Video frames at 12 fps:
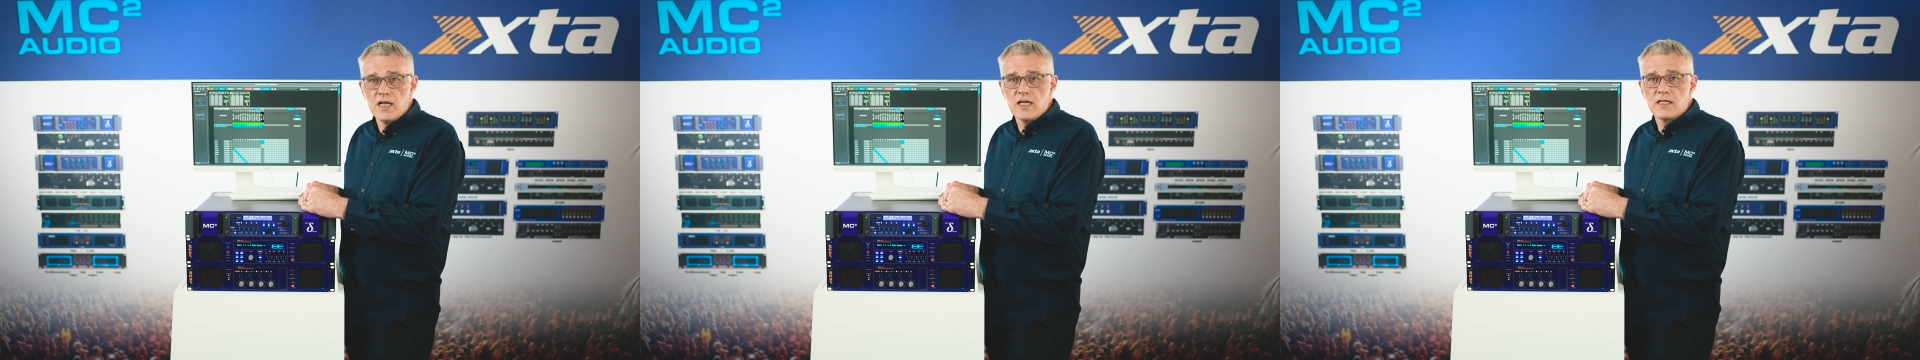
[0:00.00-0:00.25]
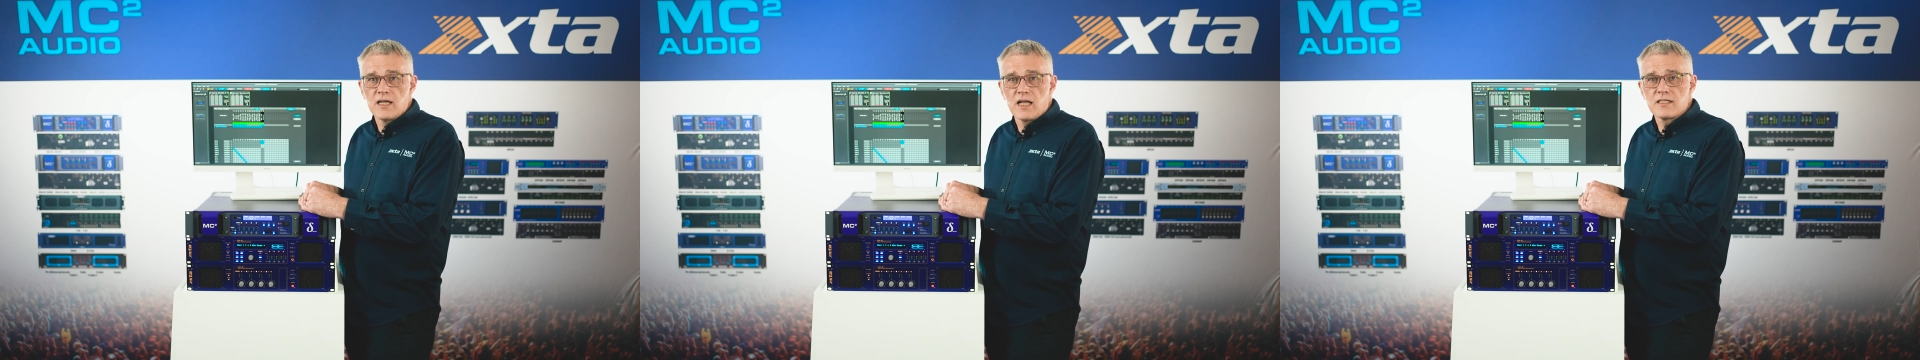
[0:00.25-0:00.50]

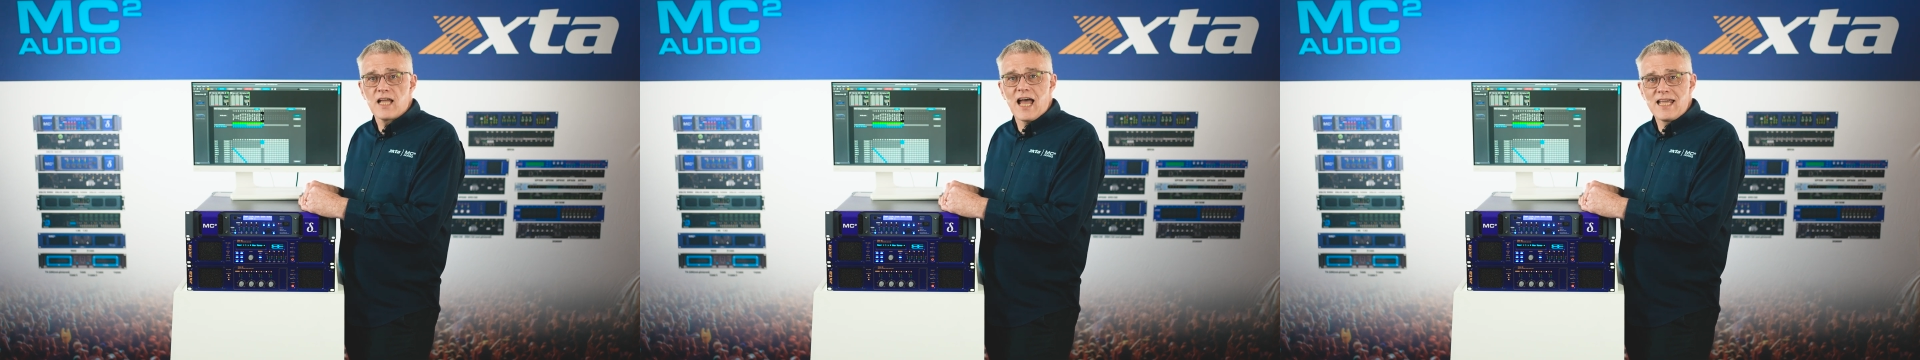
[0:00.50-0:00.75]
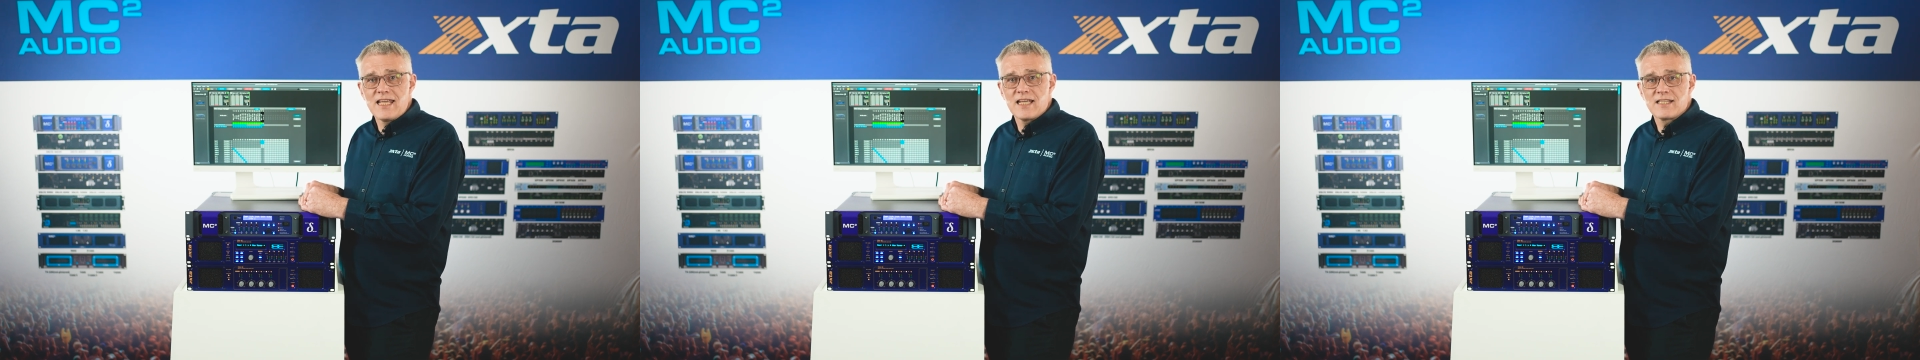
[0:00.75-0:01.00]
it has
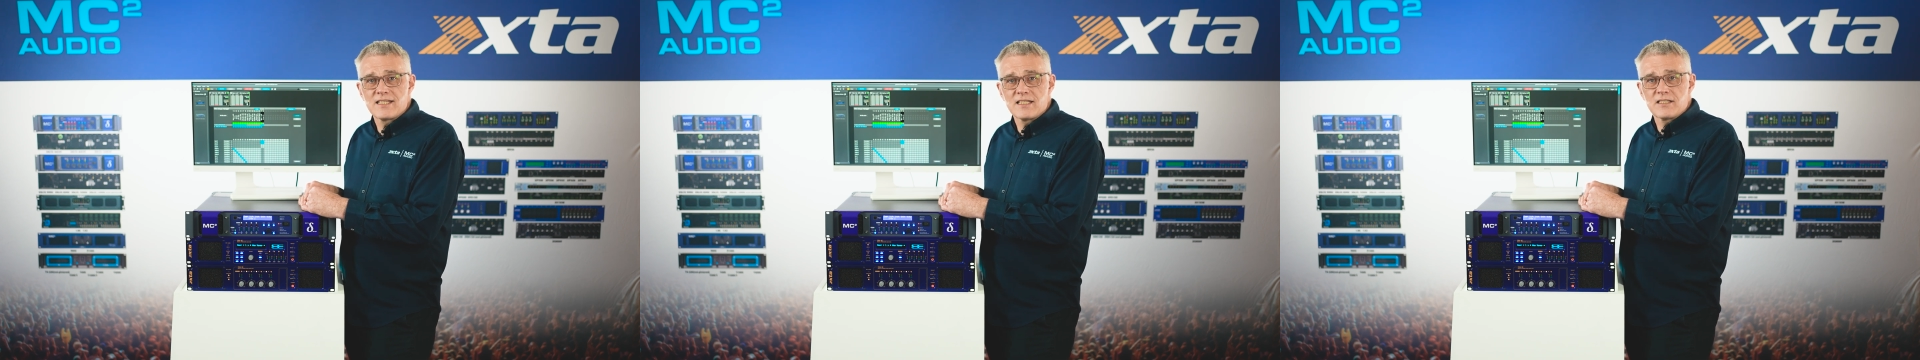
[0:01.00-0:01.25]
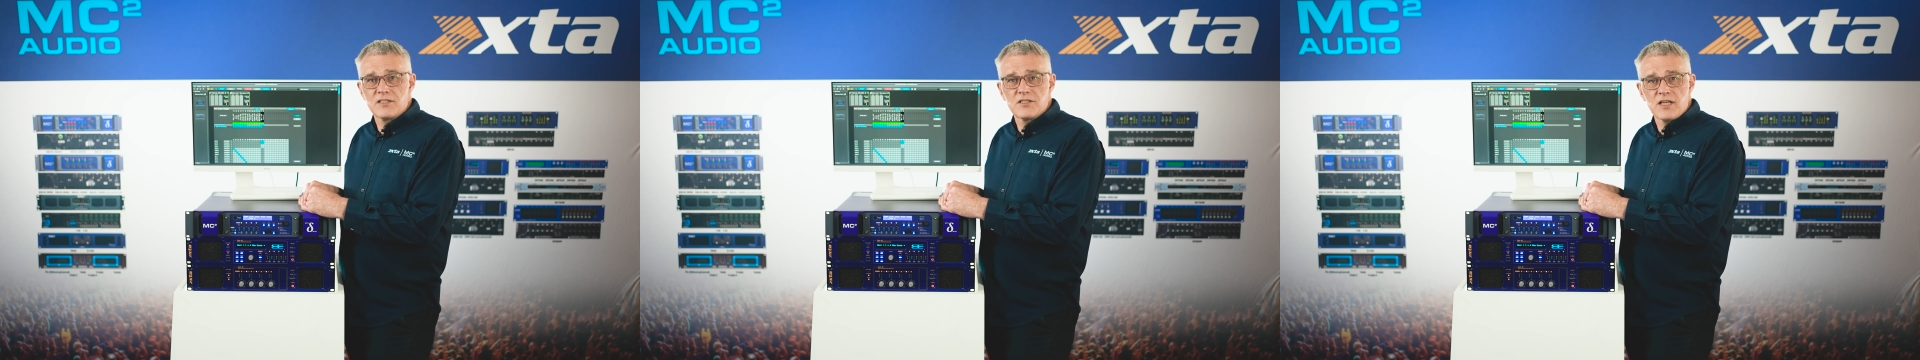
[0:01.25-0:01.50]

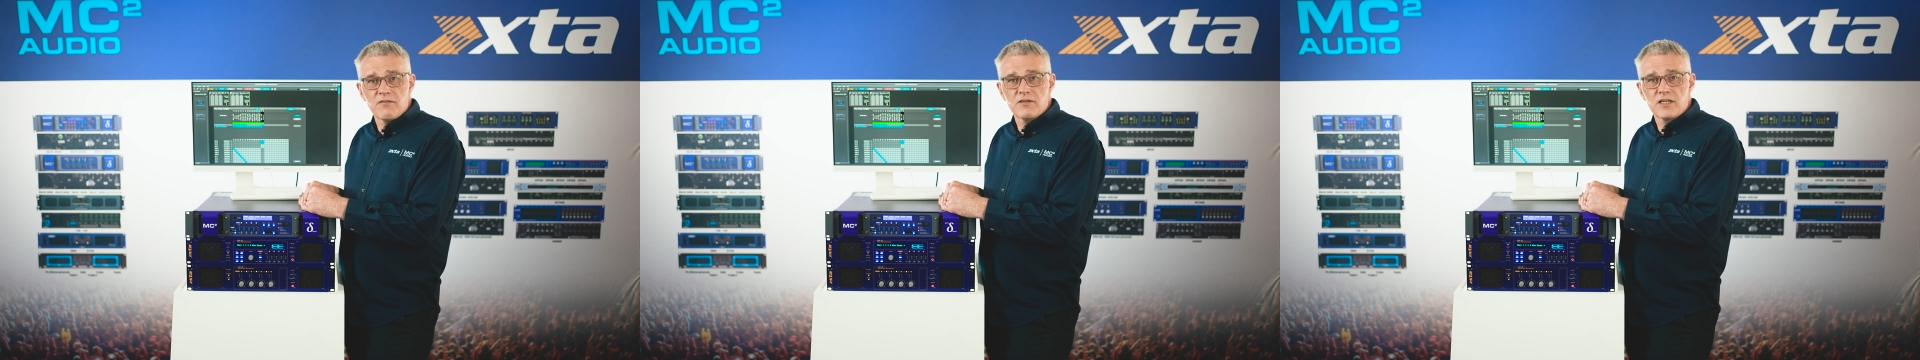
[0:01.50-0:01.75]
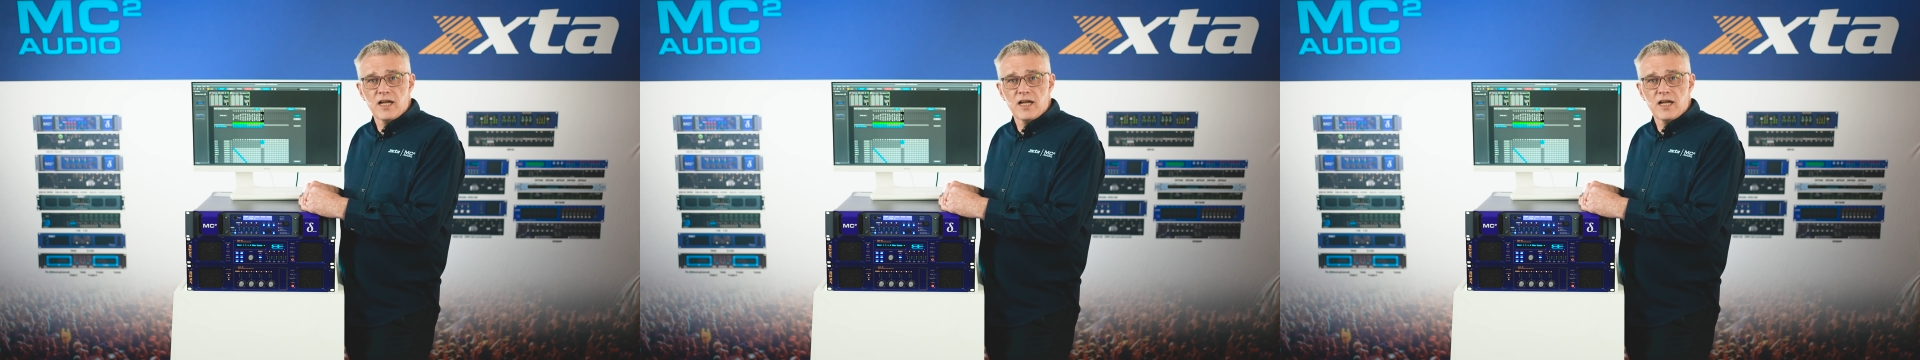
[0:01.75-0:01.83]
AES67